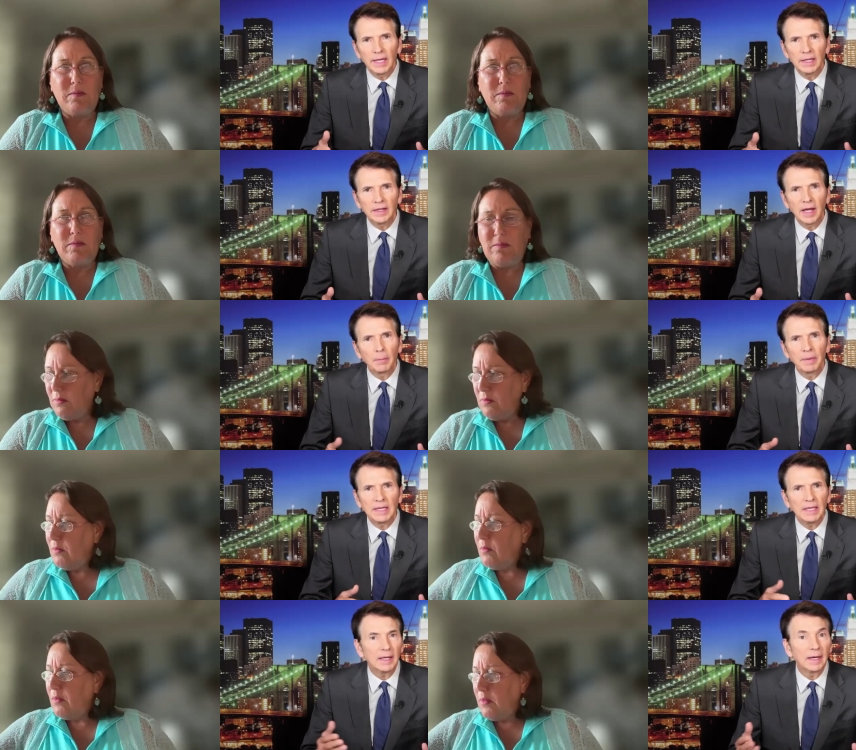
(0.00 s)
Speaker 1: and how
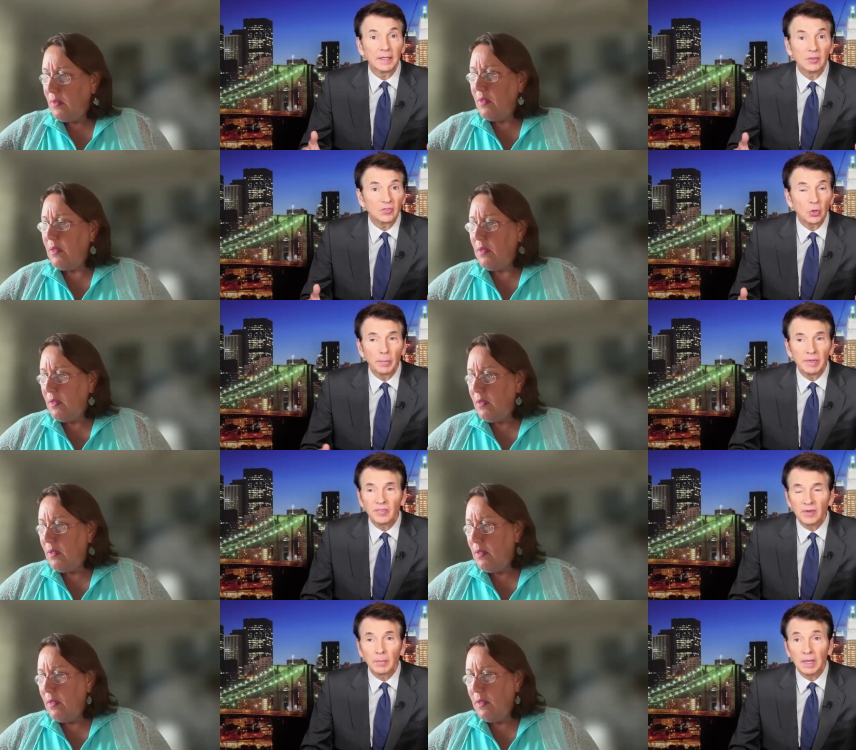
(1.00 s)
many uh, installments
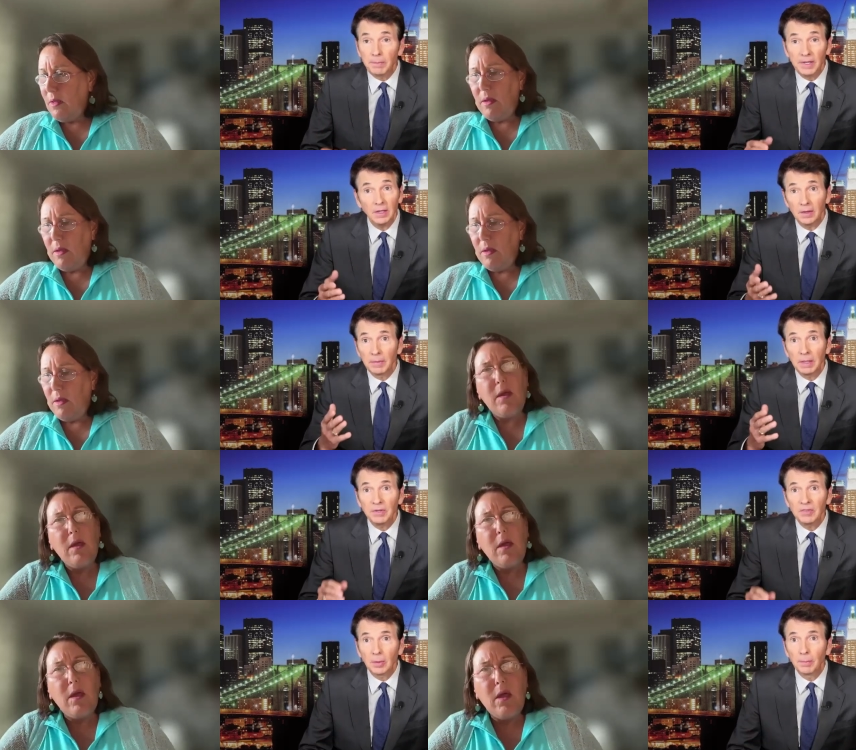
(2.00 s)
there might be. There might be
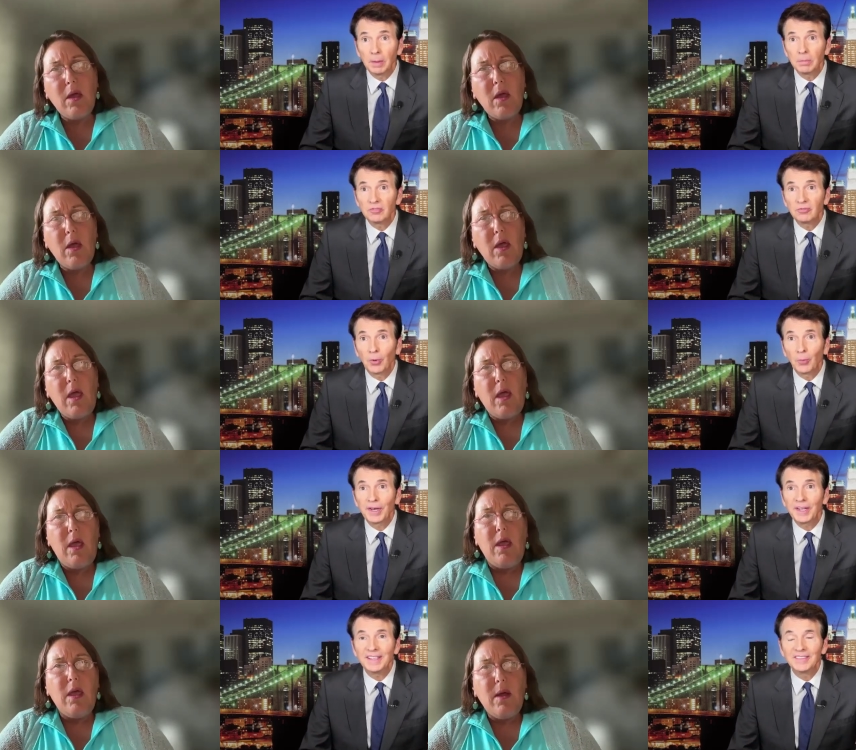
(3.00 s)
some published
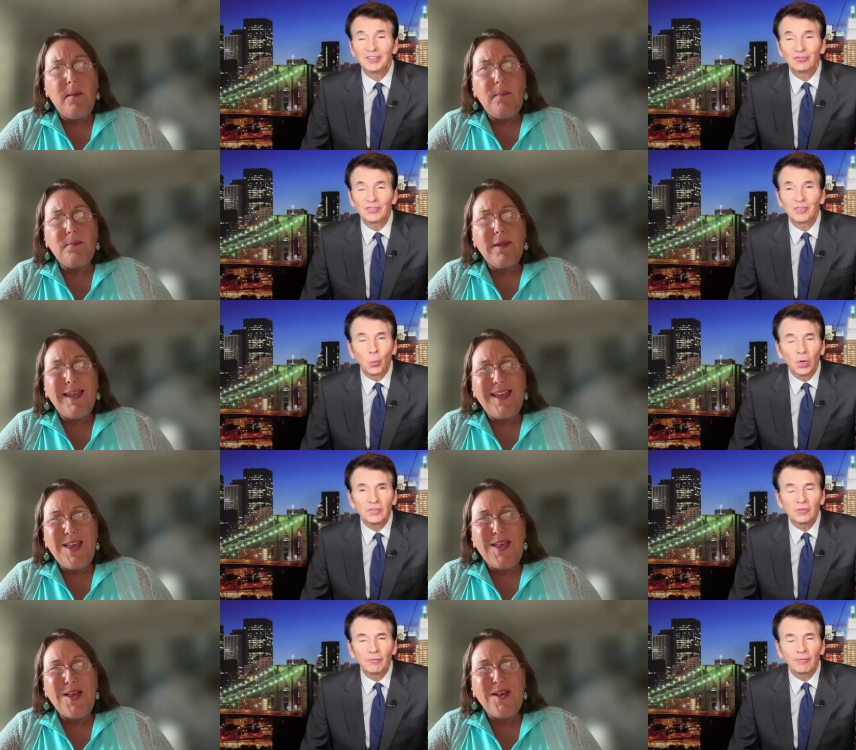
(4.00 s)
already. Is it just the one
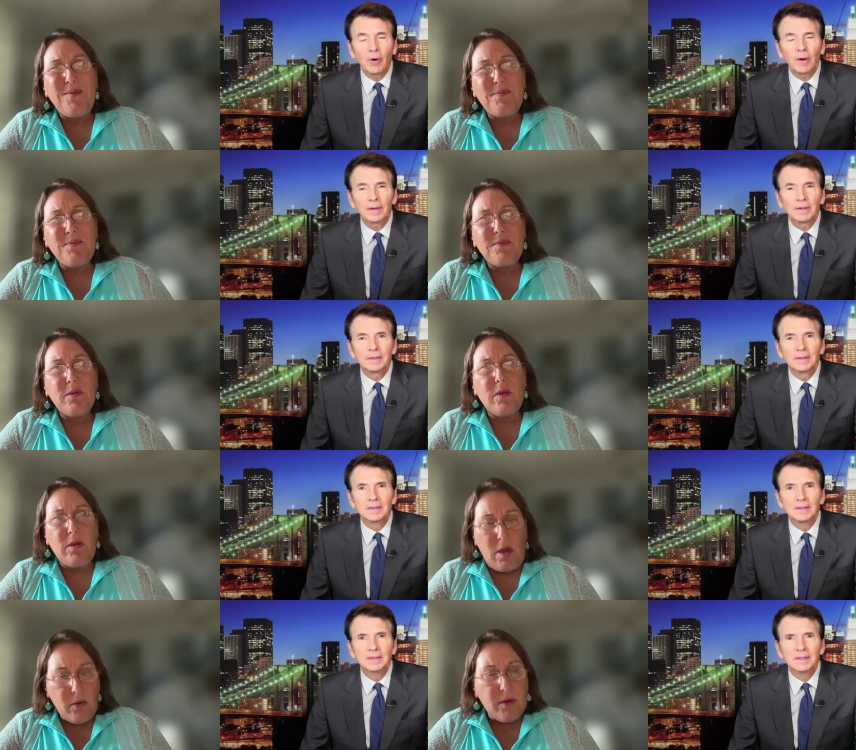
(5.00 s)
so far?
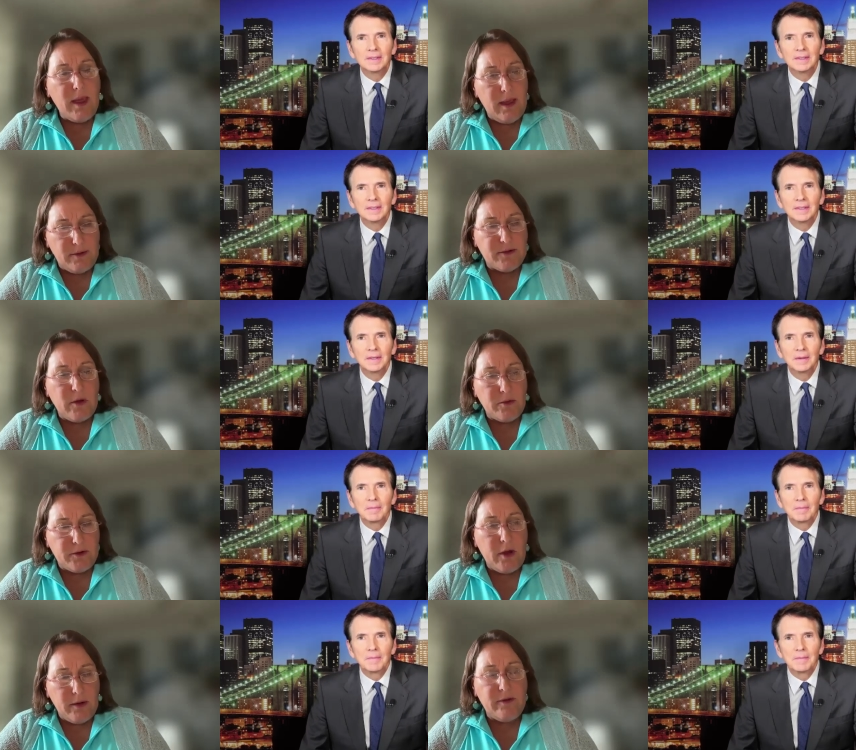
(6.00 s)
Speaker 2: Okay, so
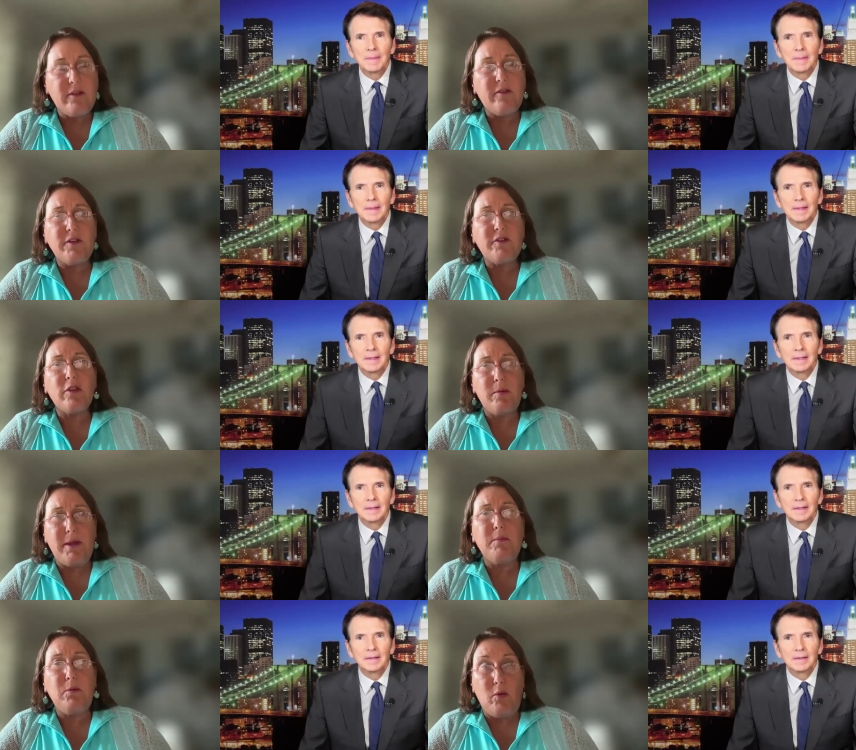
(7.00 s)
Togi's Adventure the Big
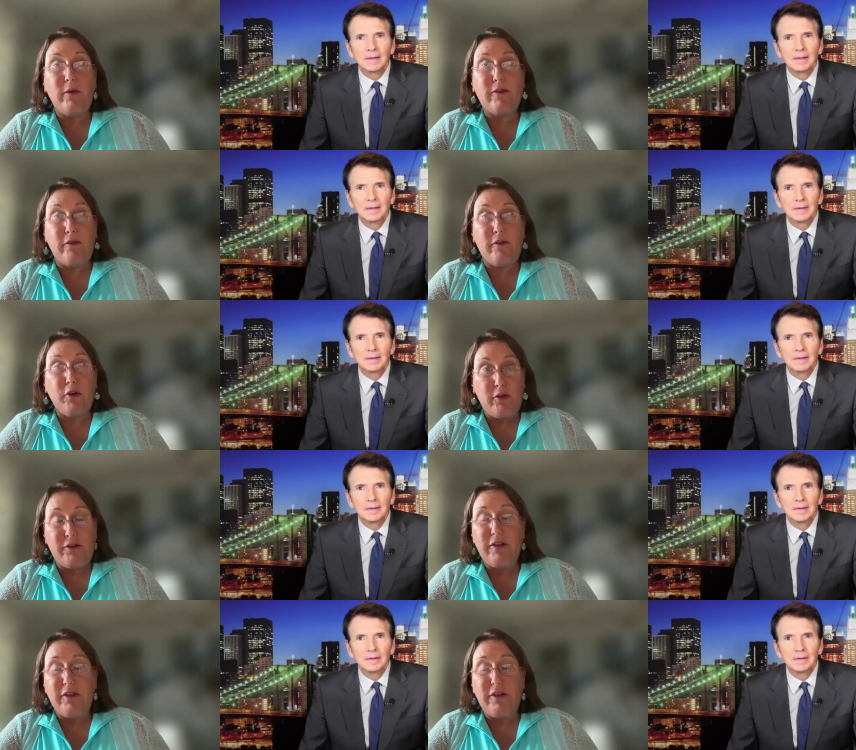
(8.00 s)
Move was the first
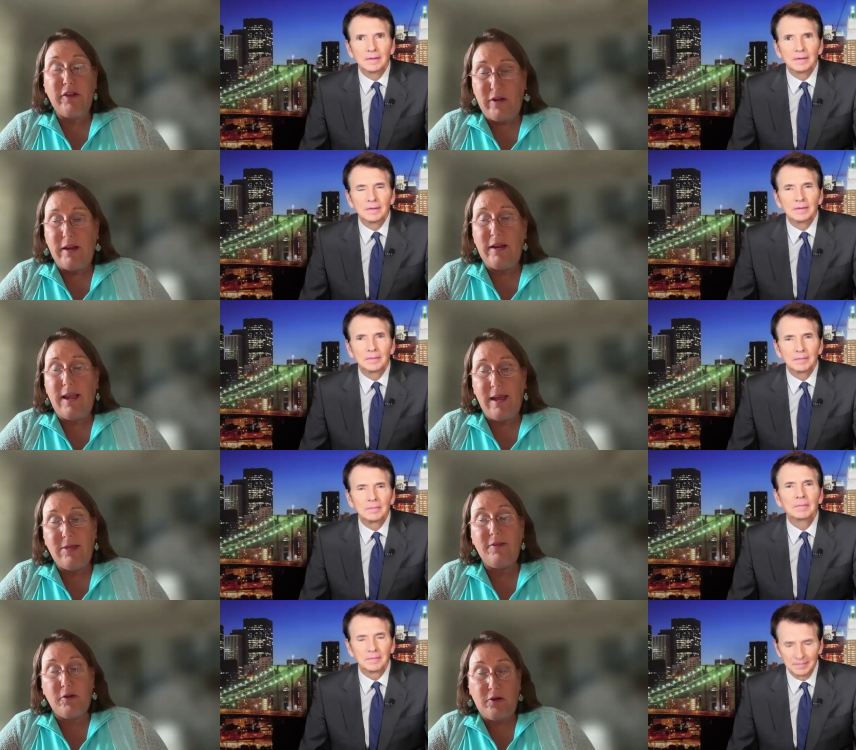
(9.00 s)
edition and the
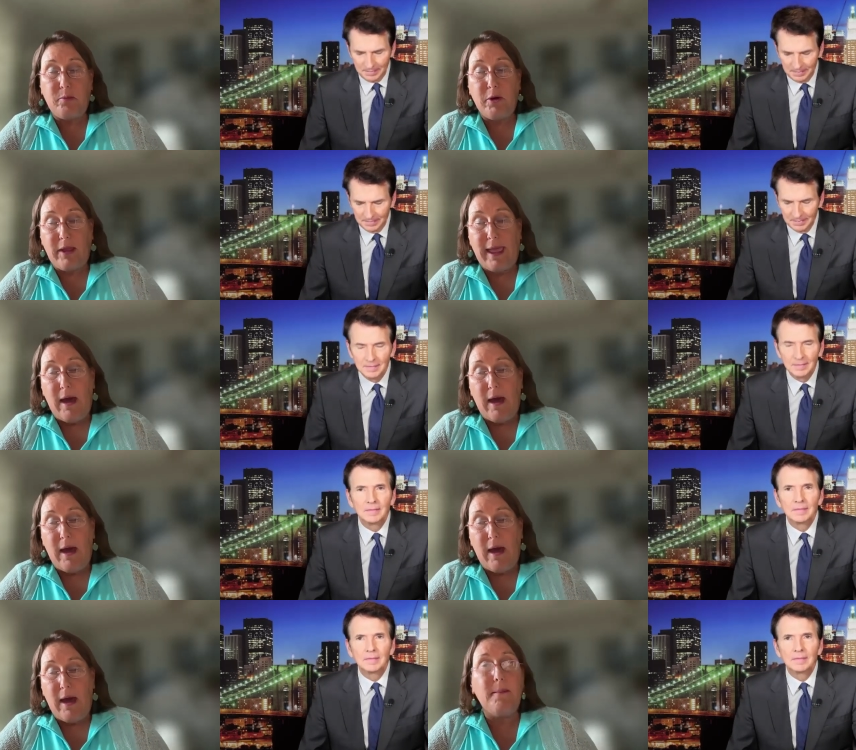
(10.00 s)
mm-hmm. first book out.
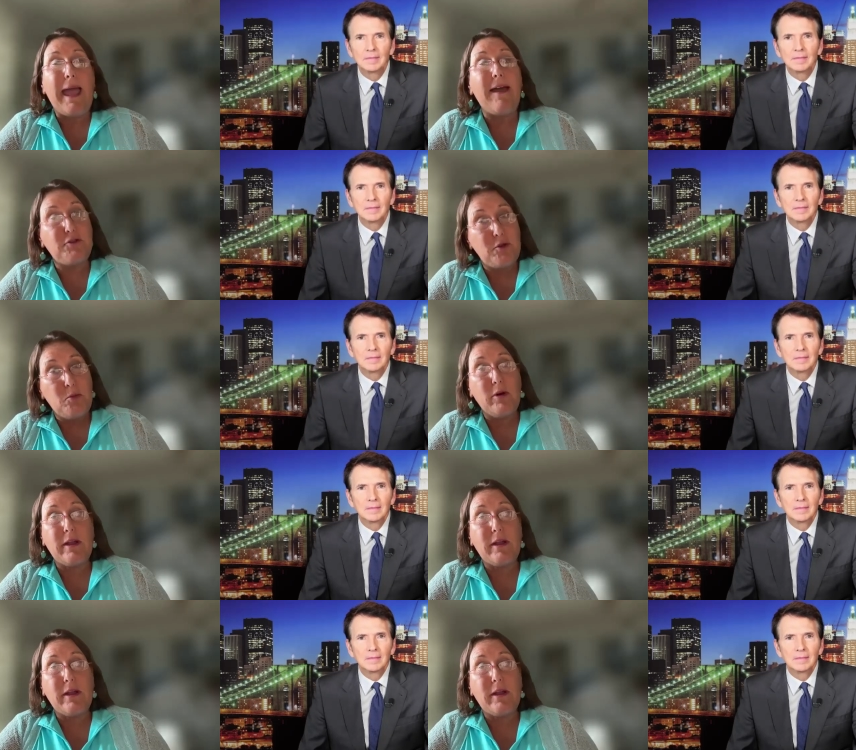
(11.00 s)
Um, I have two more